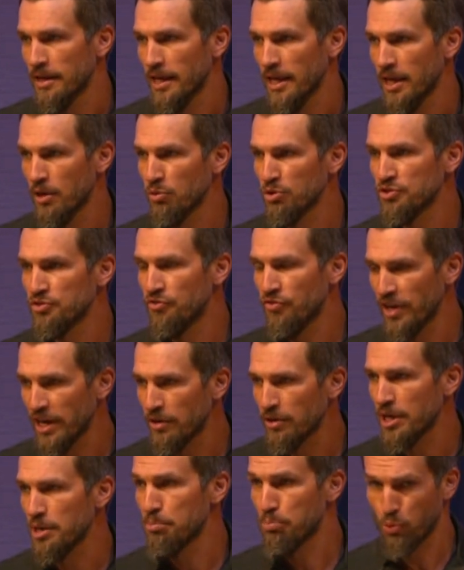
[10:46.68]
it was
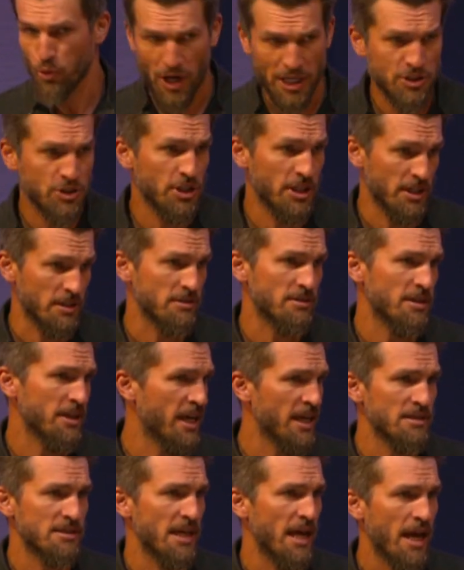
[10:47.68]
very prejudiced
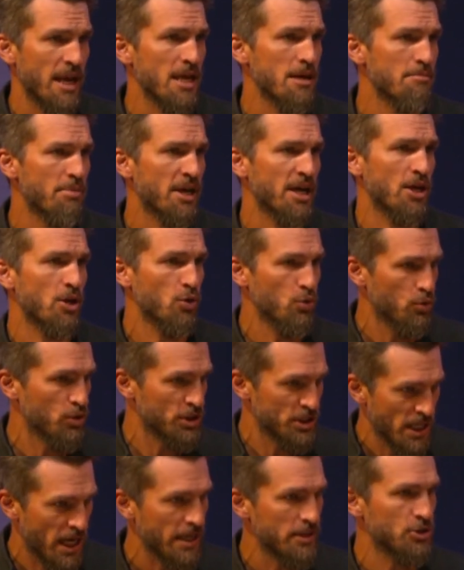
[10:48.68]
against anybody who
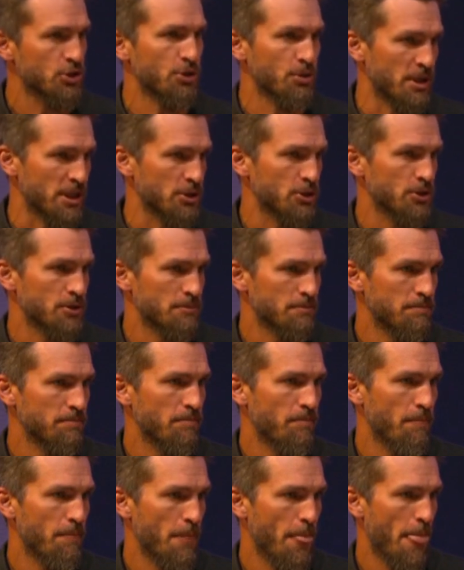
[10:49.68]
was not Jewish.
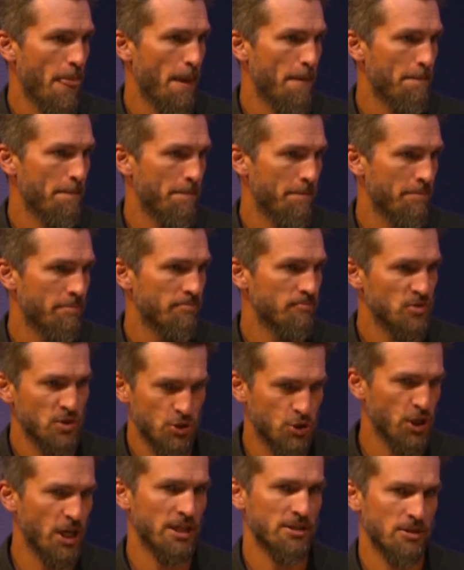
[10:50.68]

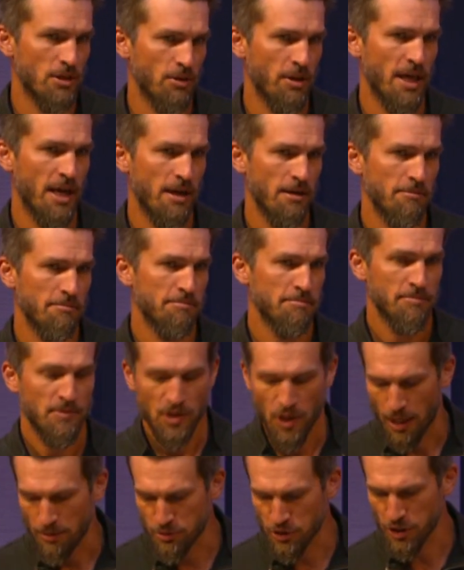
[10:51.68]
Did you guys know that?
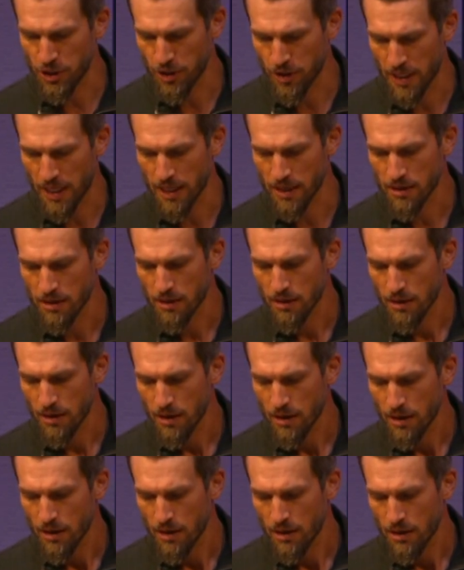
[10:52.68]
I'm sure you did.
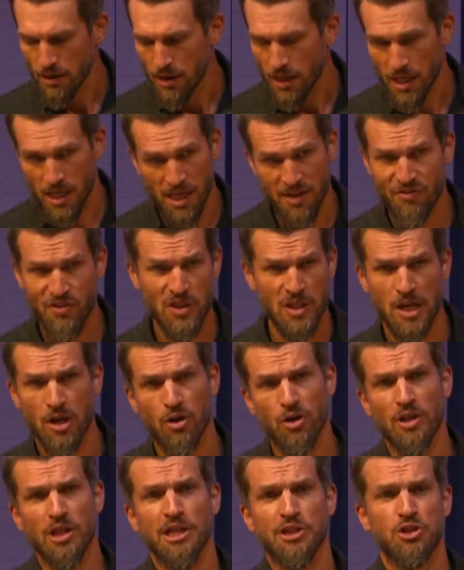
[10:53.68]
Even the
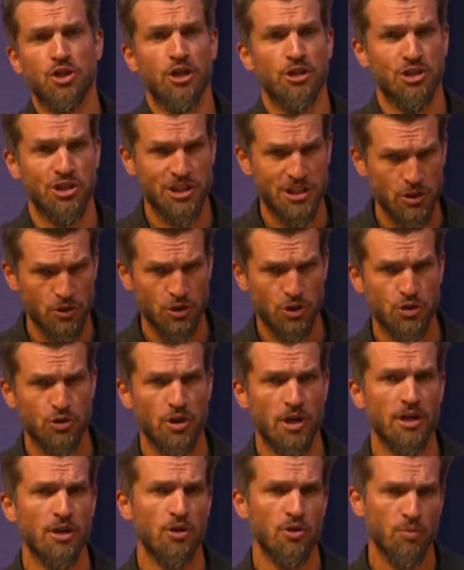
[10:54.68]
early church still
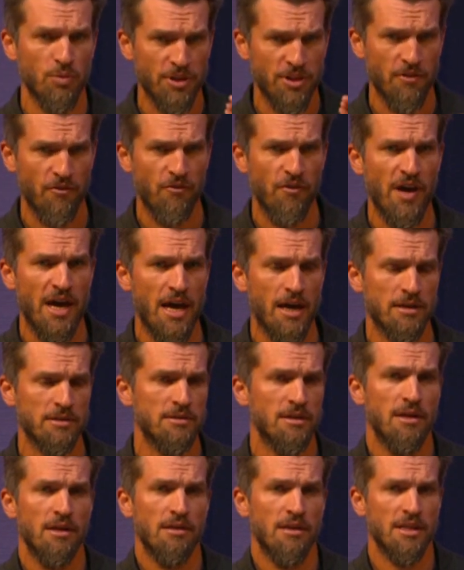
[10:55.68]
struggled with the
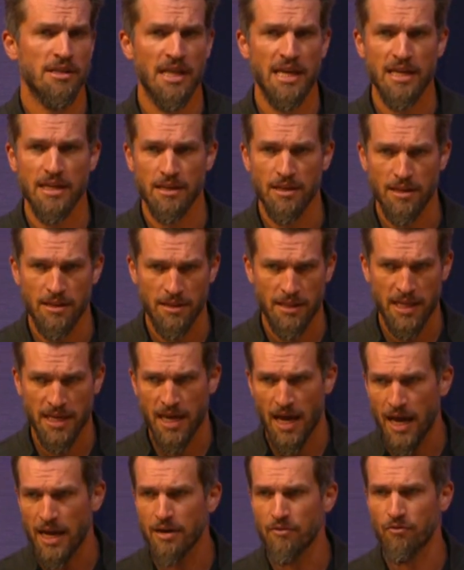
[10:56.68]
fact that they
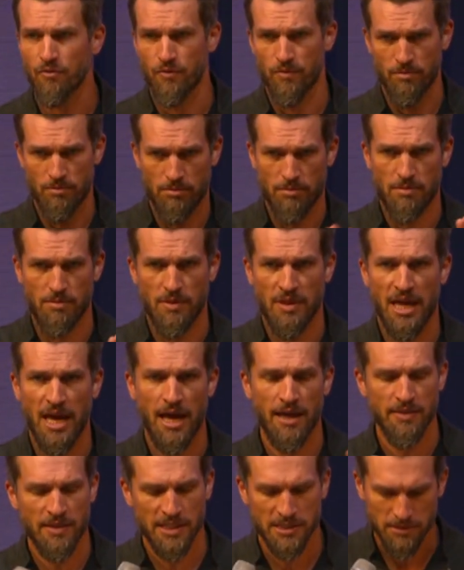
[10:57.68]

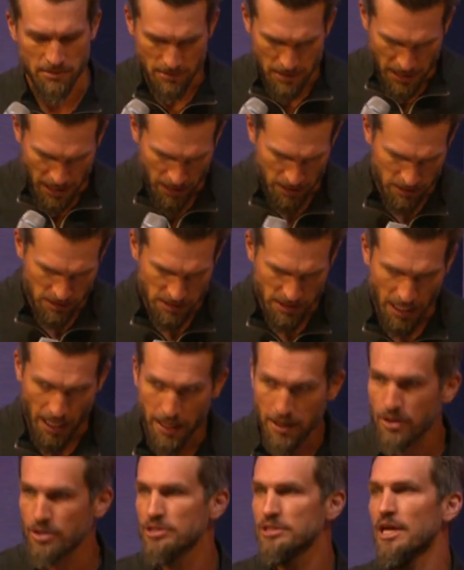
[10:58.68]
had this, the
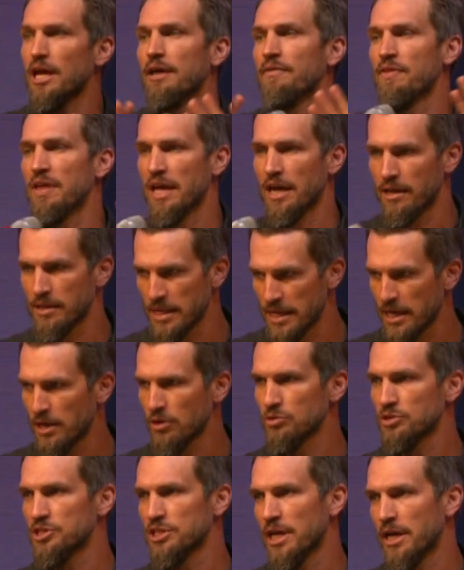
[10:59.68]
insiders and they had the
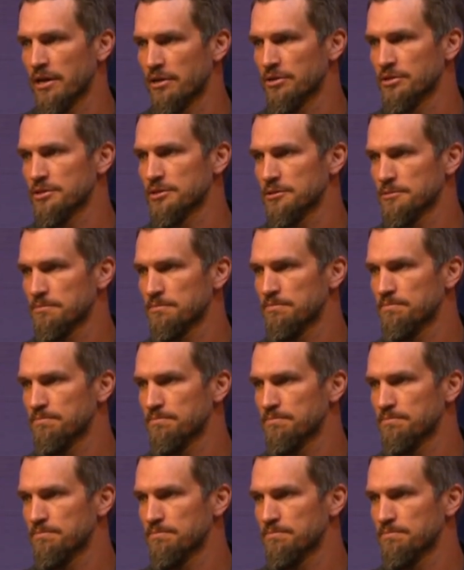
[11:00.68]
outsiders.